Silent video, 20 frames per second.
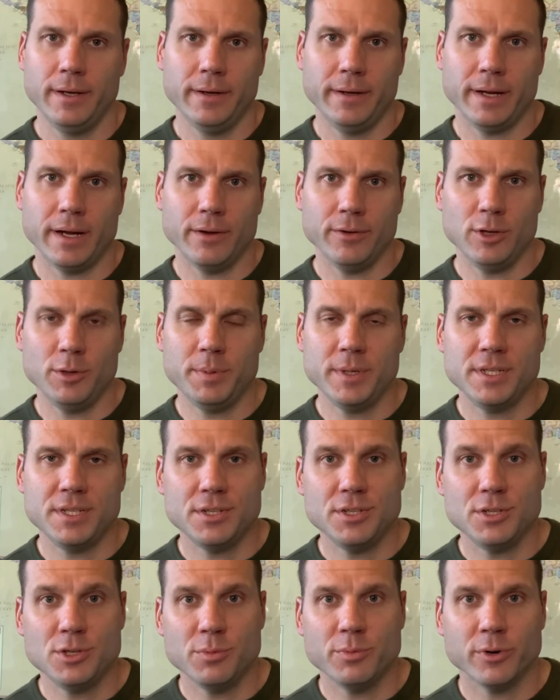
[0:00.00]
Now, UPT
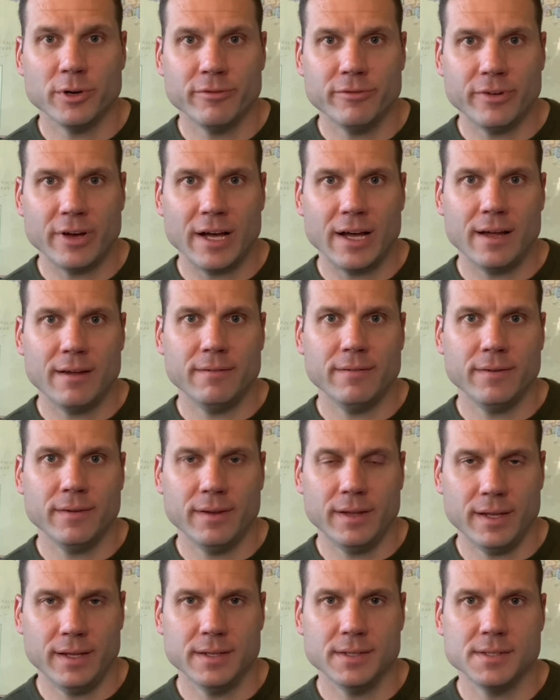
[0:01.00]
2.5
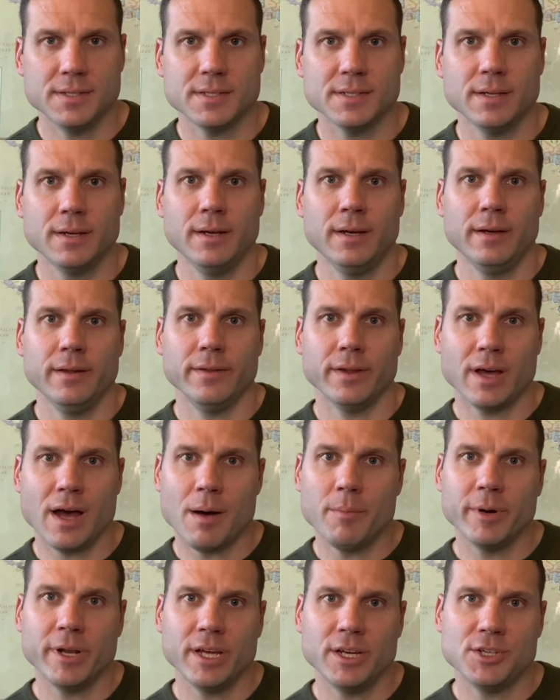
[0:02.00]
is the
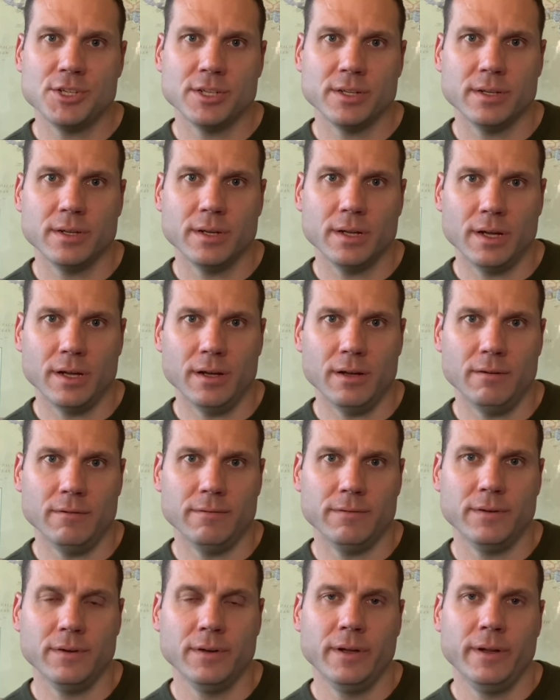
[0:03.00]
combination
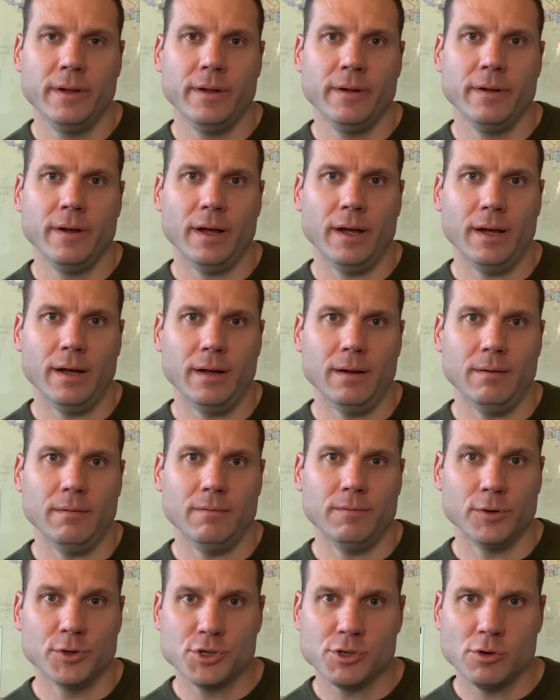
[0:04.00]
of uh,
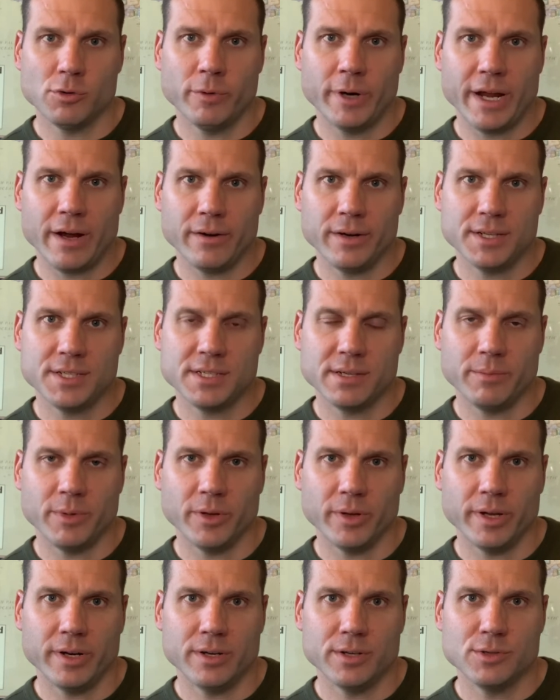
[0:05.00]
virtual reality
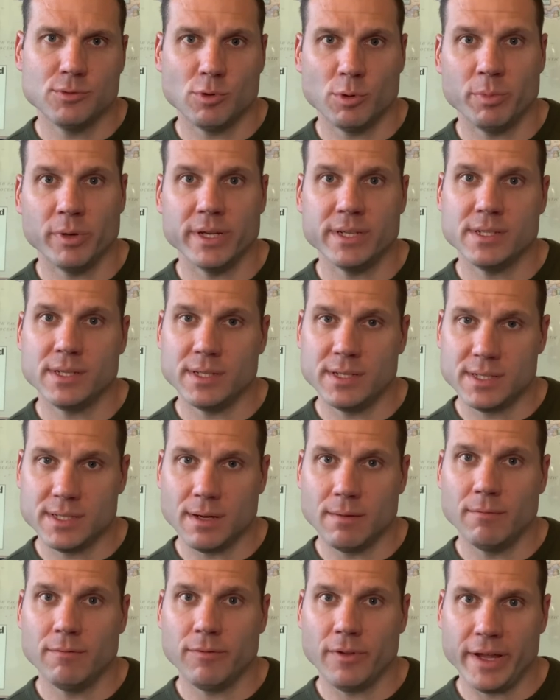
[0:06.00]
simulators replacing
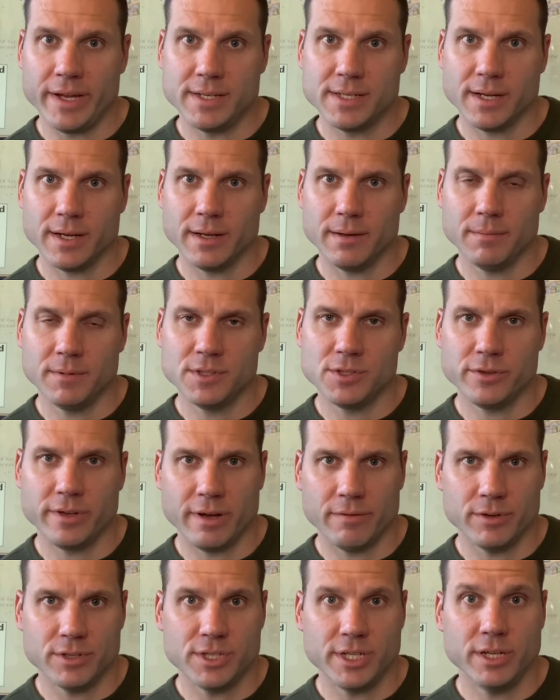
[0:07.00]
some flight time, so you
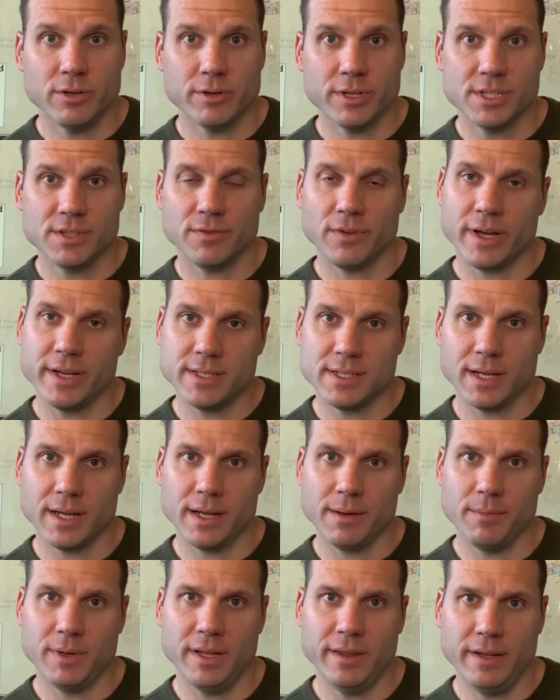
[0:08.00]
have a decreased flight
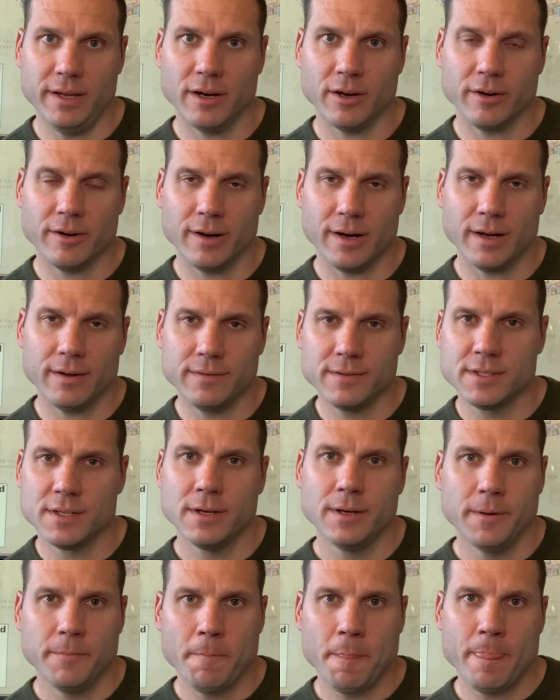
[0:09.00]
time in the aircraft.
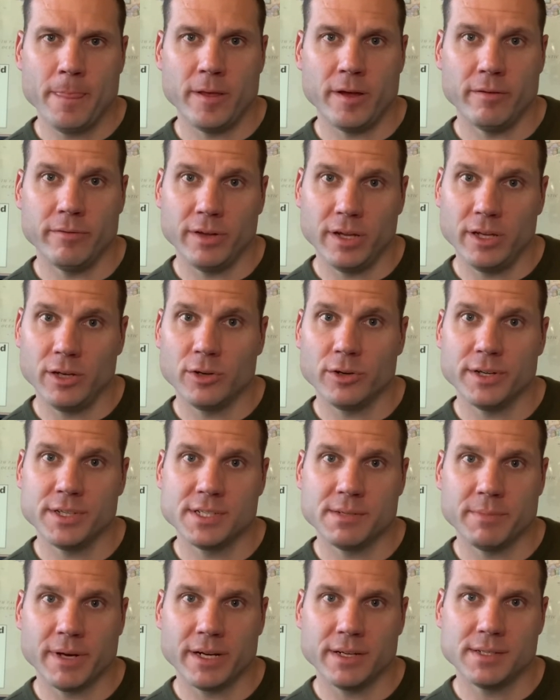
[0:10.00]
You have increased
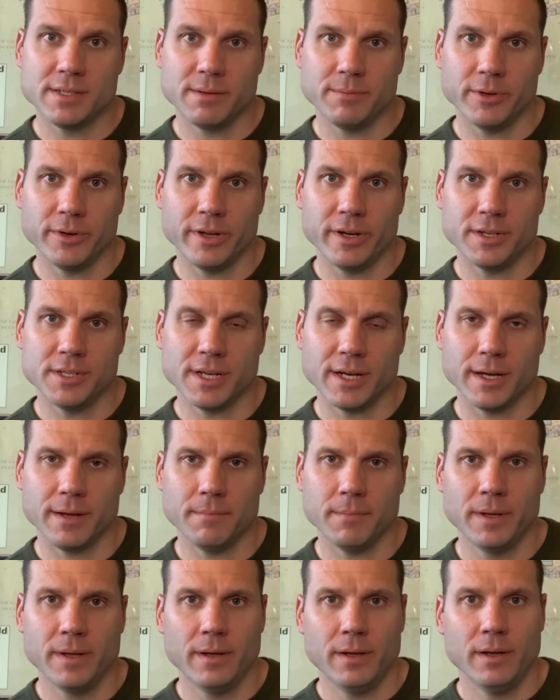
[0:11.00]
amount of simulator
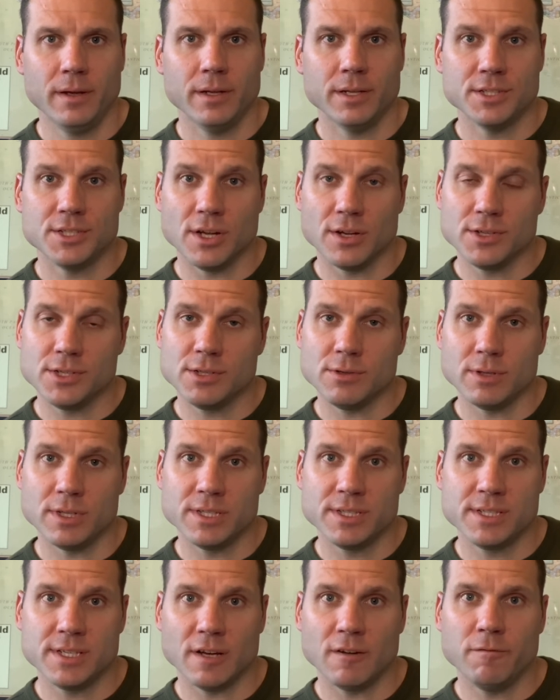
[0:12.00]
time. It's also a
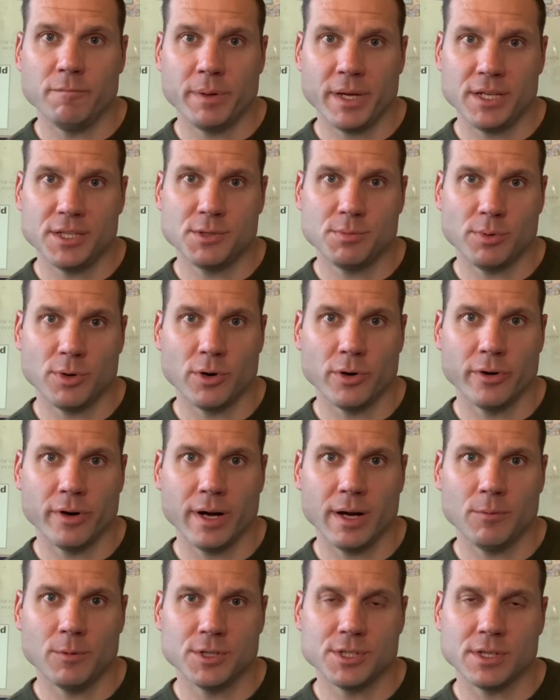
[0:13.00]
self-paced
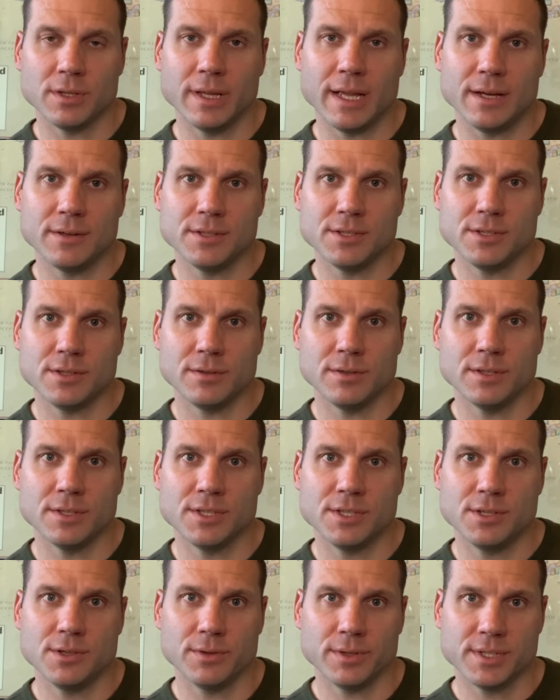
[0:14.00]
program which allows
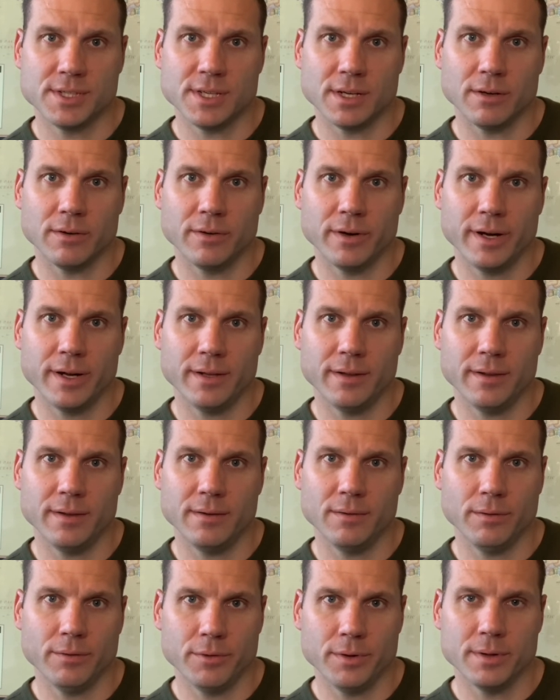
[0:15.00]
students to accelerate
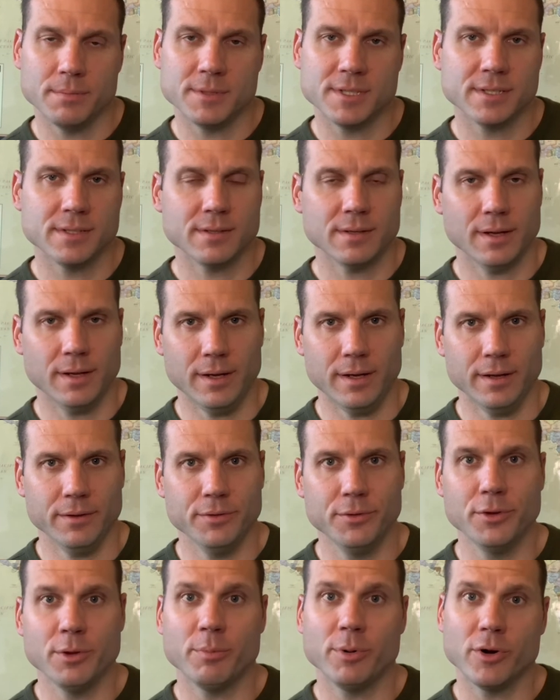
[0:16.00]
through them uh,
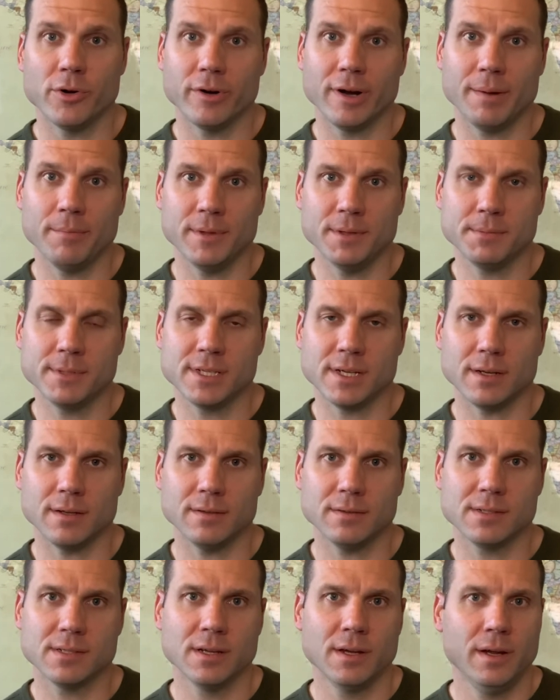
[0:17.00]
through the program
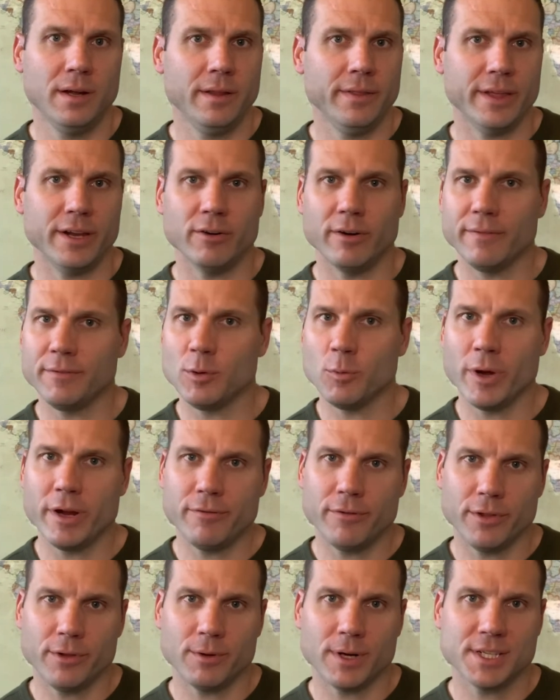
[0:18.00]
themselves. They don't have to wait
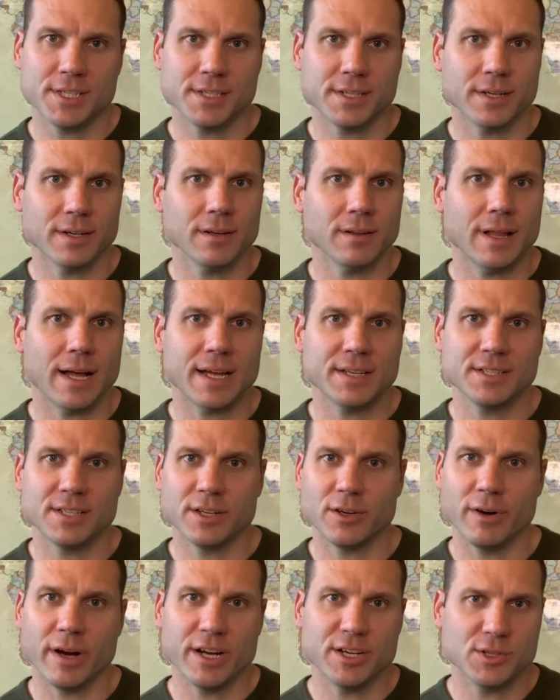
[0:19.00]
for the rest of their class to
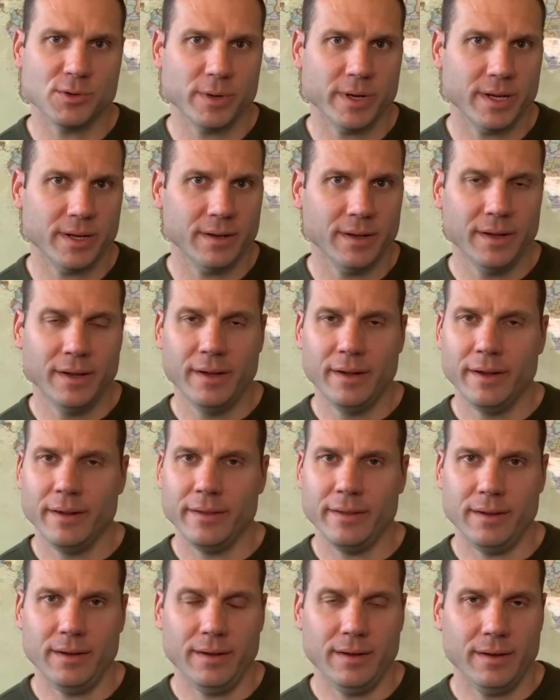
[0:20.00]
graduate
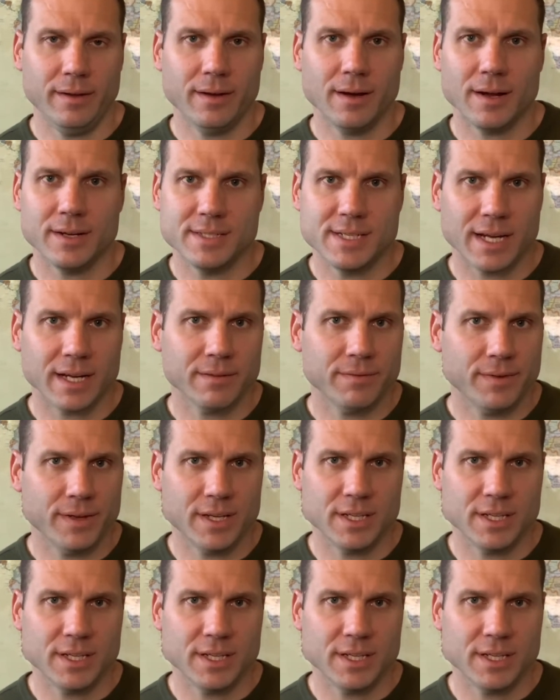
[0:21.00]
the contact phase